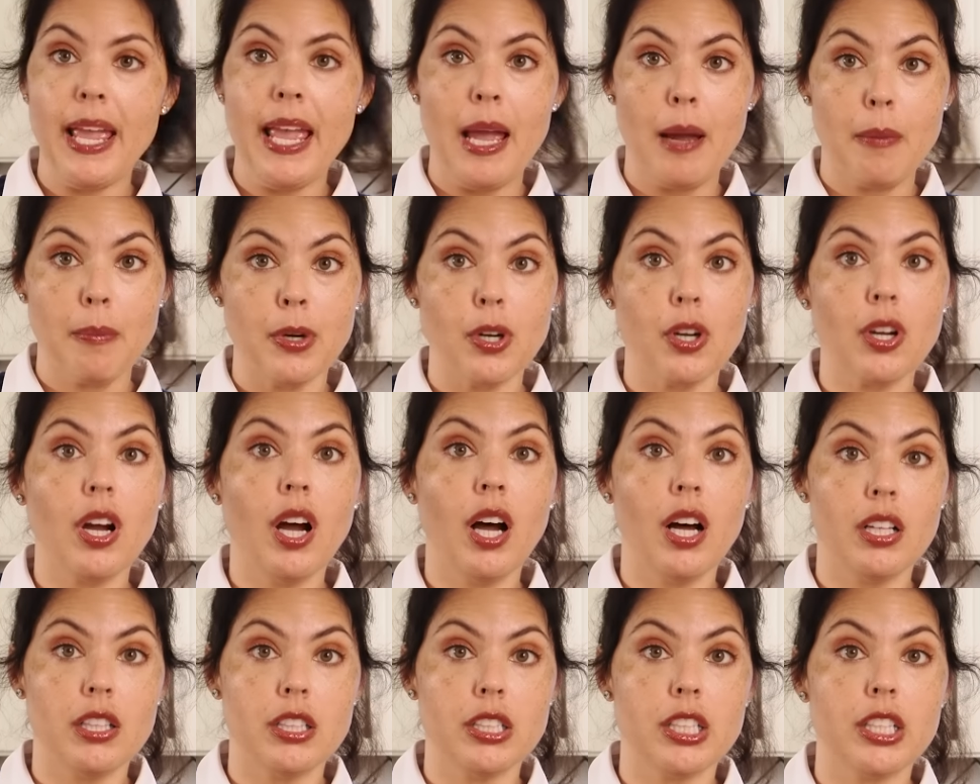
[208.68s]
amber
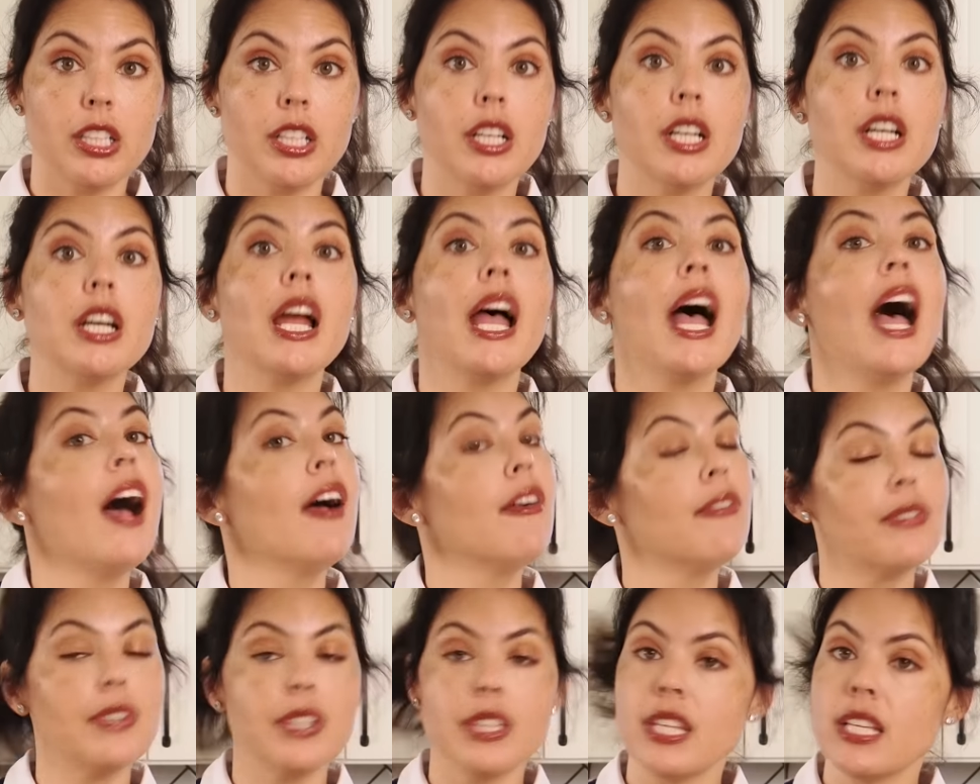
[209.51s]
color,
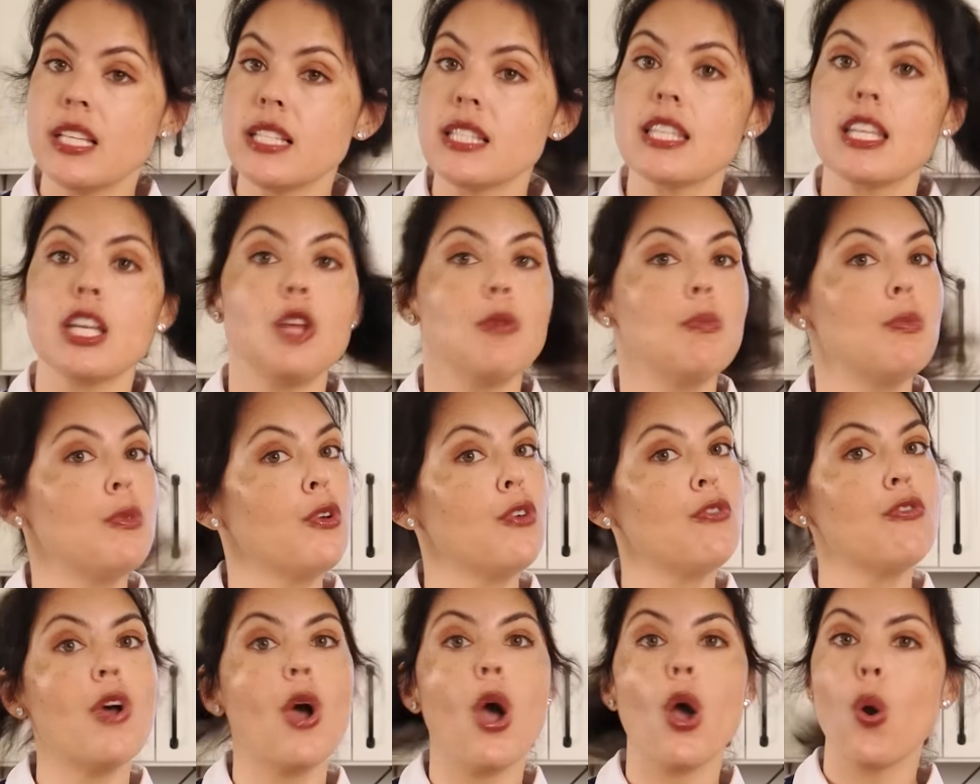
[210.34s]
everything's going to
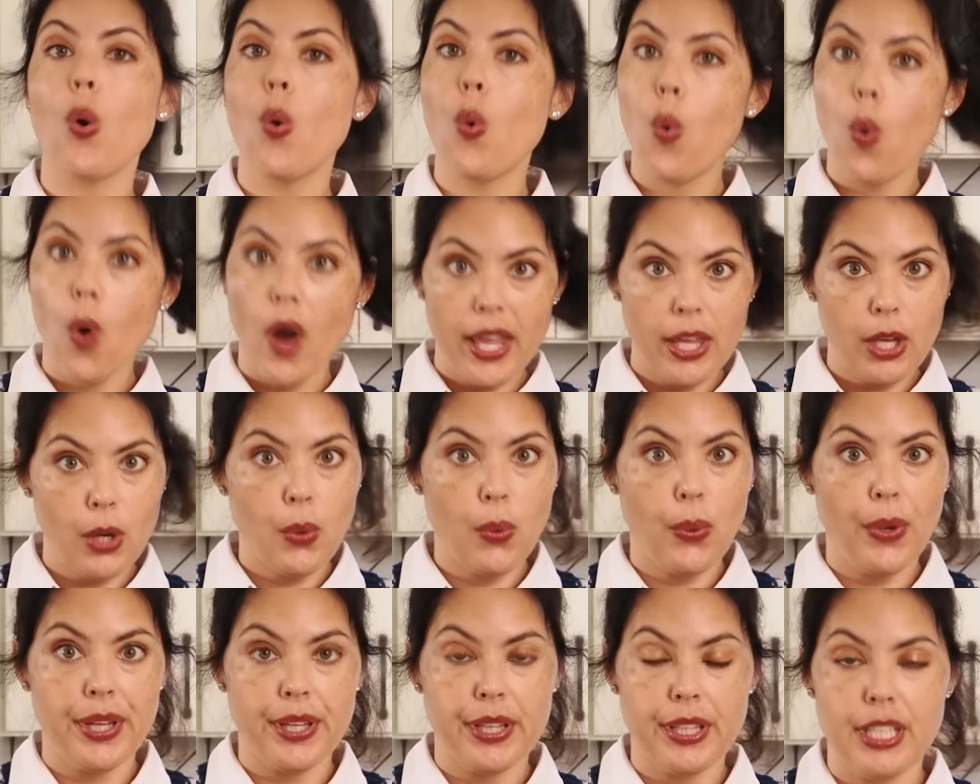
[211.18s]
move quite
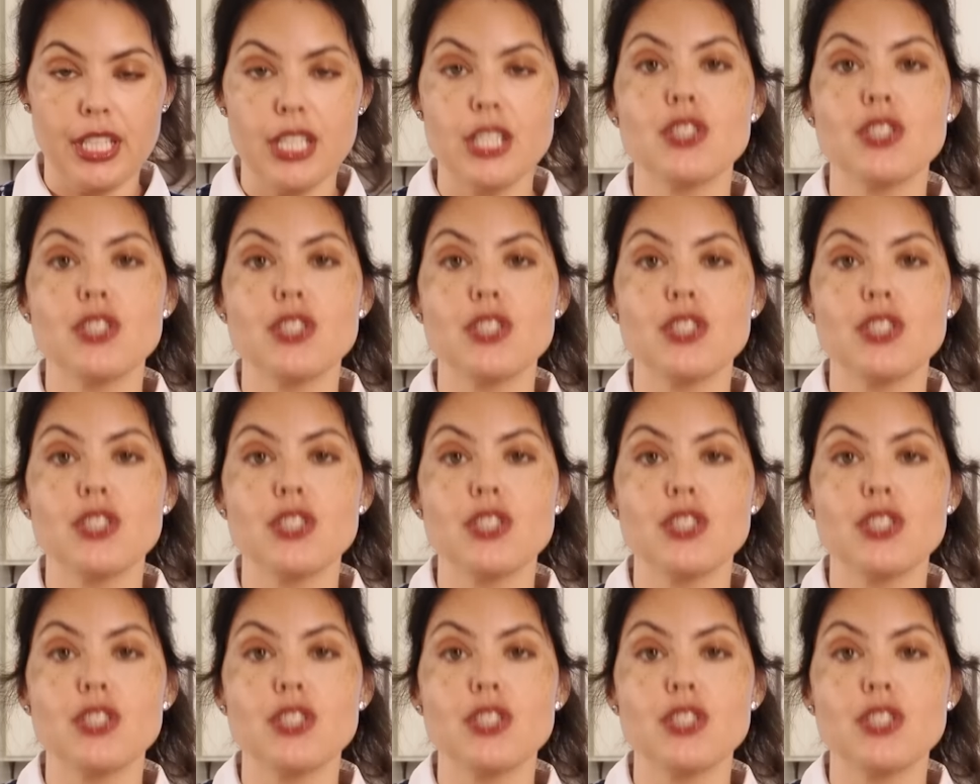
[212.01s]
quickly.